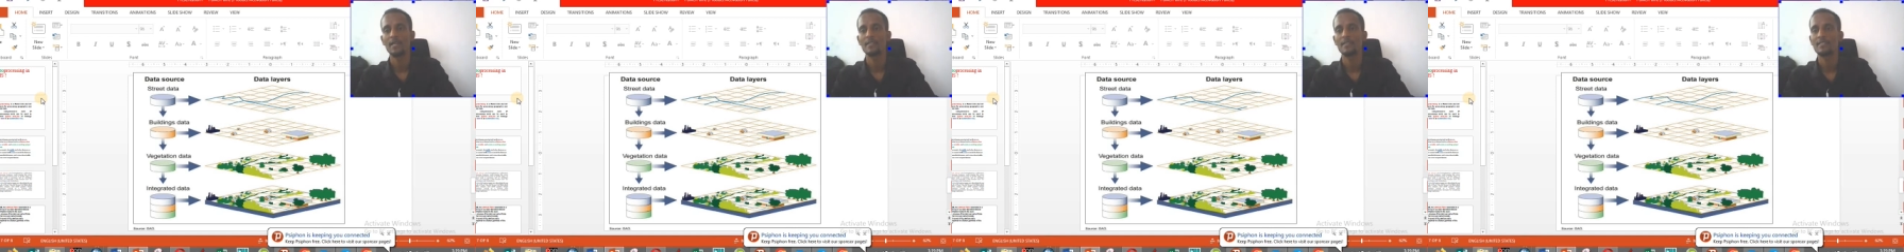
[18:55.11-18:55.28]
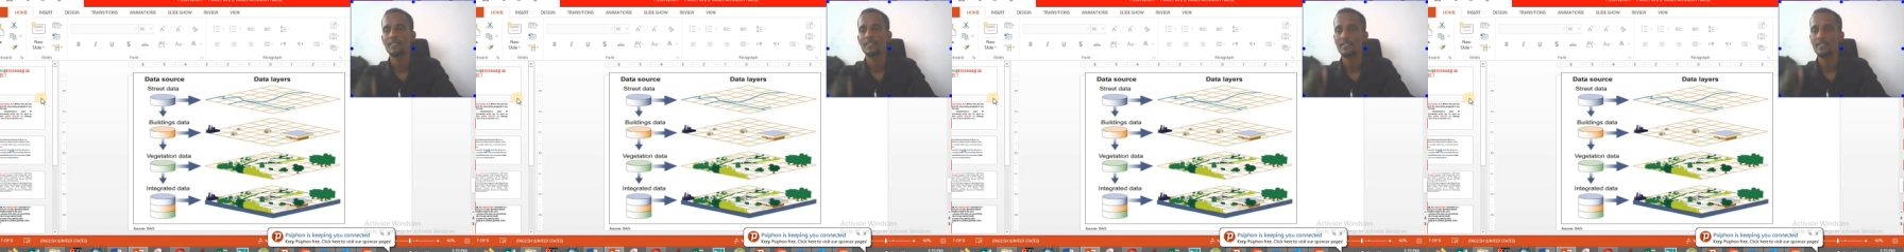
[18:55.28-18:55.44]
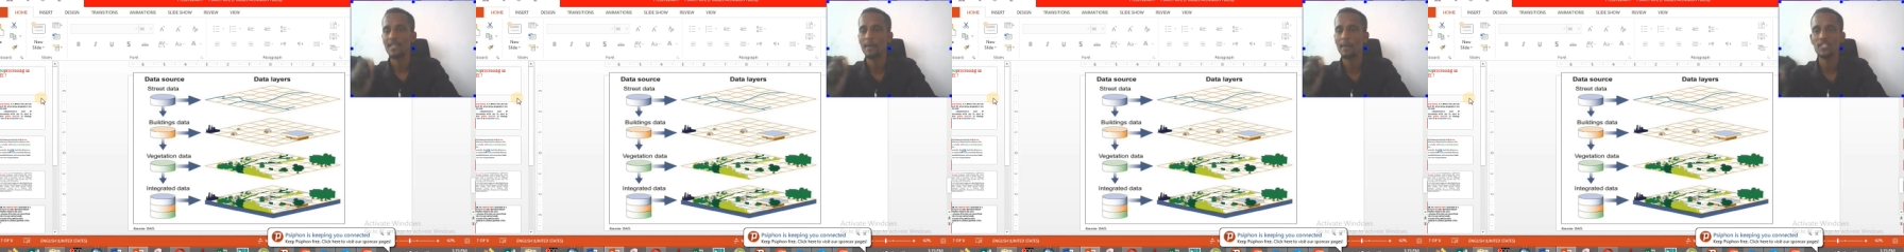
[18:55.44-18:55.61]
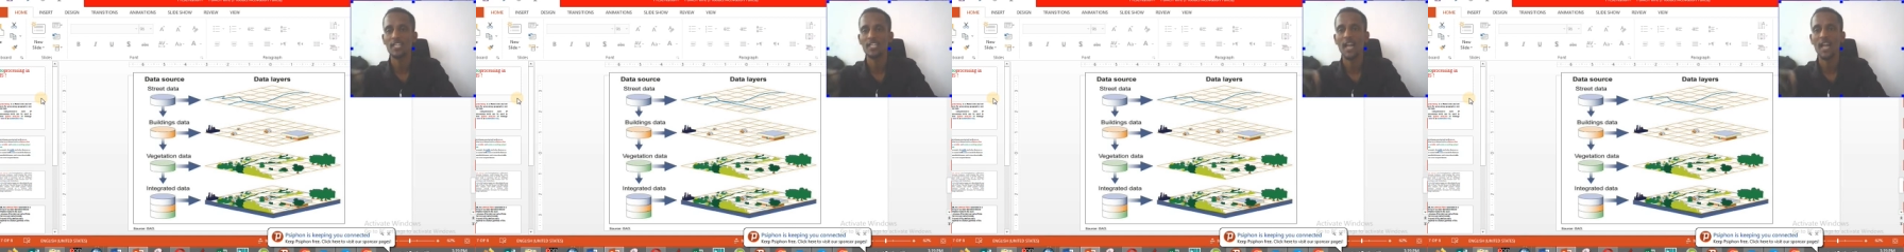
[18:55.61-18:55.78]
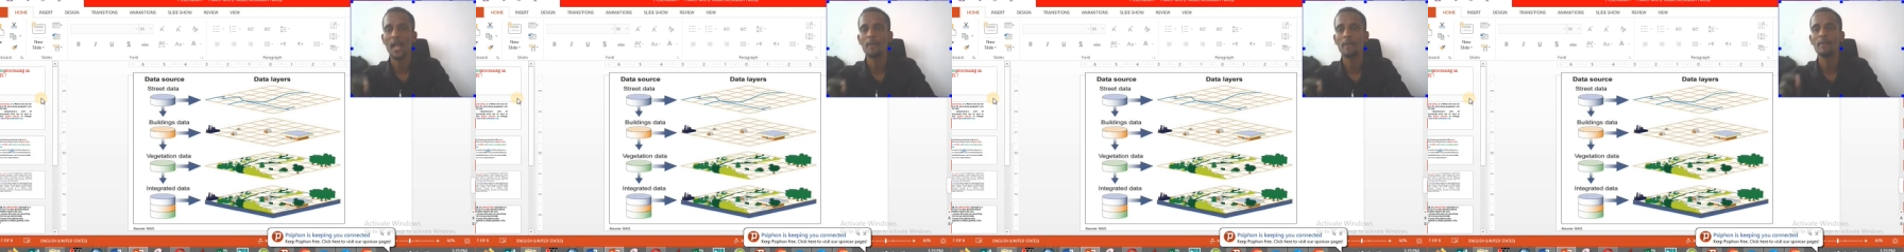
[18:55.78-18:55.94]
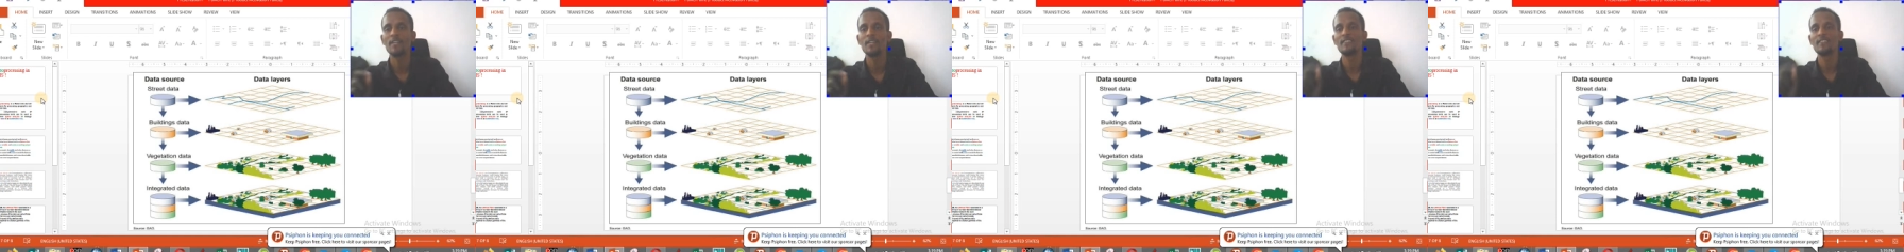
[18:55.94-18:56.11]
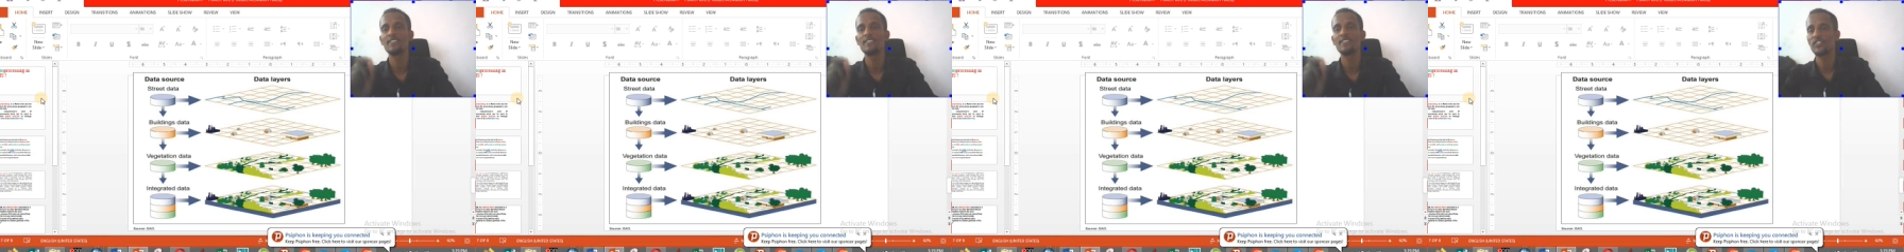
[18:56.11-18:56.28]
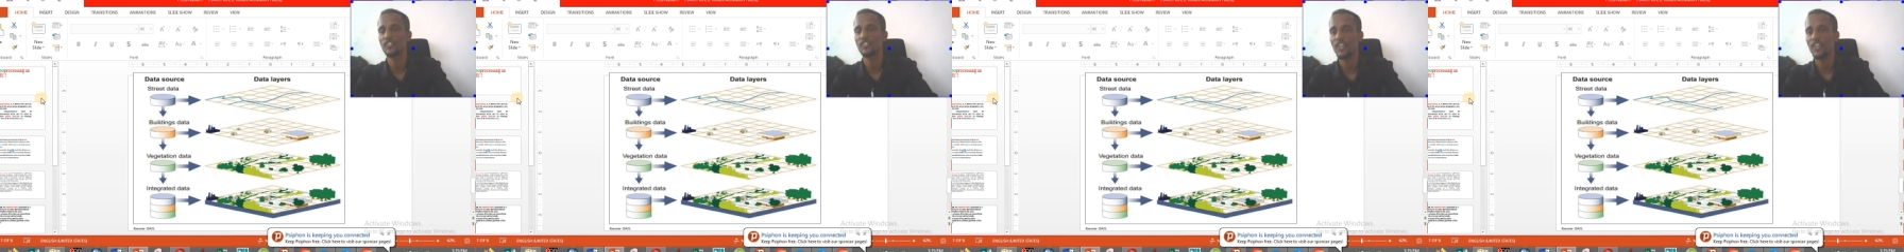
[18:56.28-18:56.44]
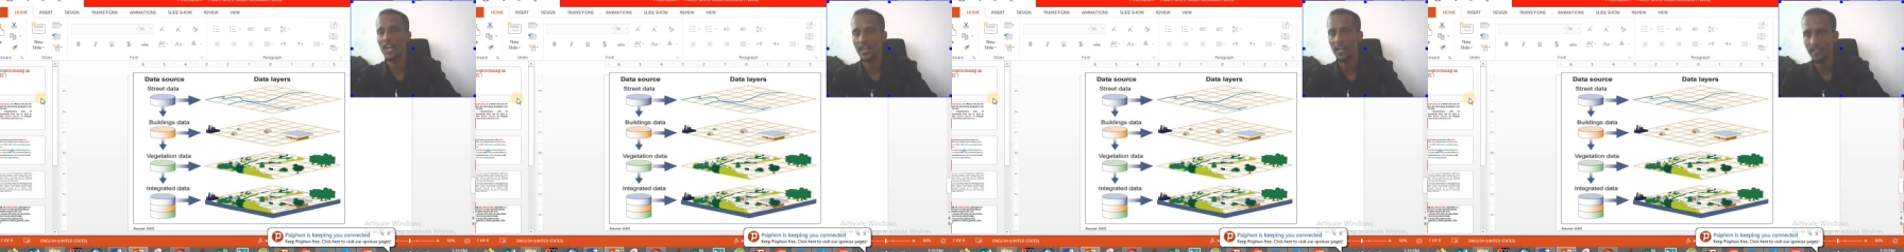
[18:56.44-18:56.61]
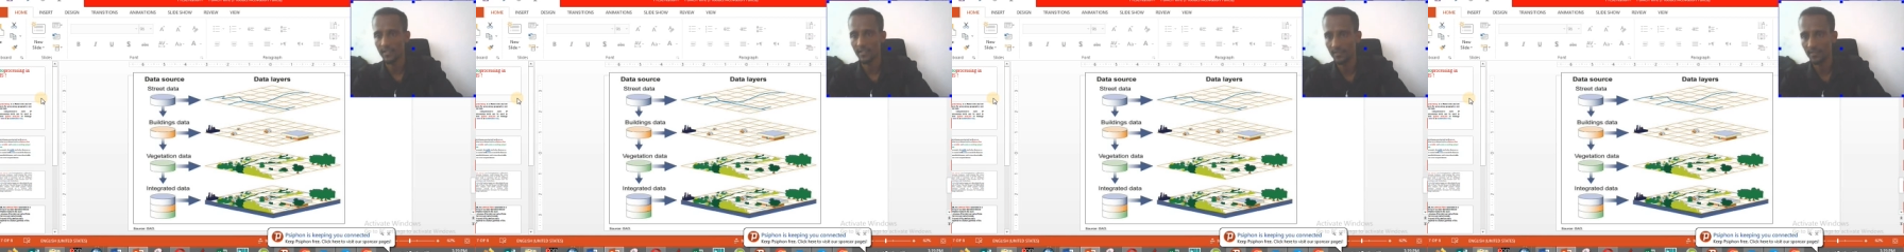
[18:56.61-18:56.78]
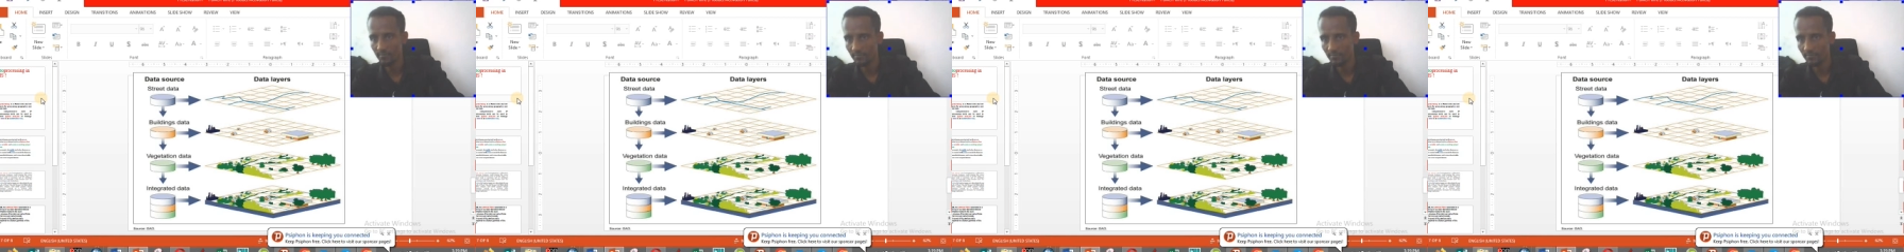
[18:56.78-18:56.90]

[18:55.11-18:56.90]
subscribing this channel.